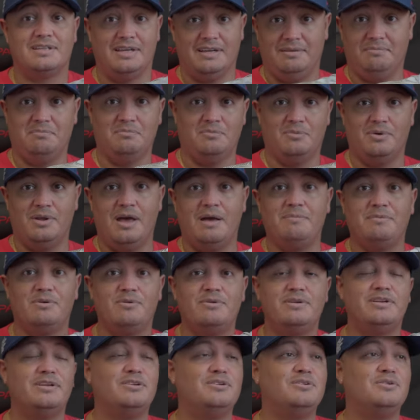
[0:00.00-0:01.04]
like what I'm
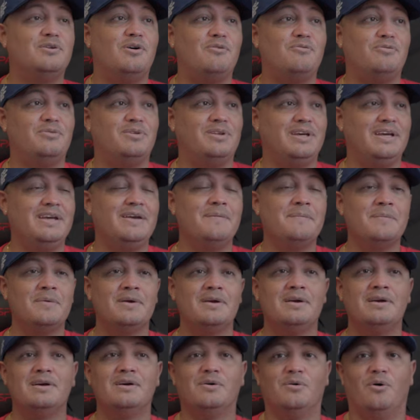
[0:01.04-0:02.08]
going to do hopefully,
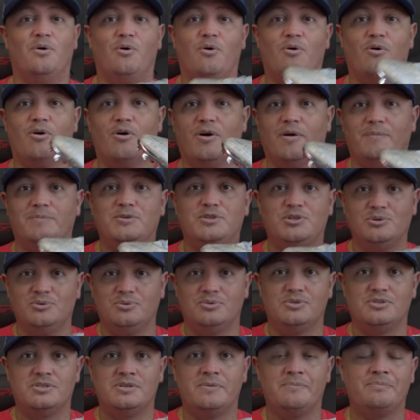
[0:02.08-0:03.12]
or
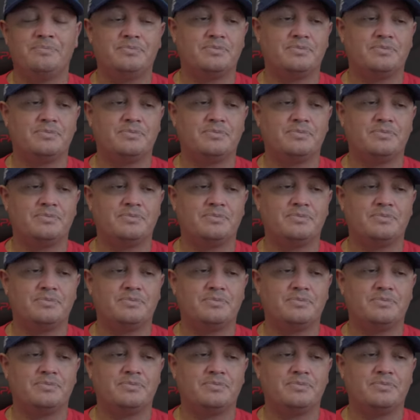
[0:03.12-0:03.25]
choose.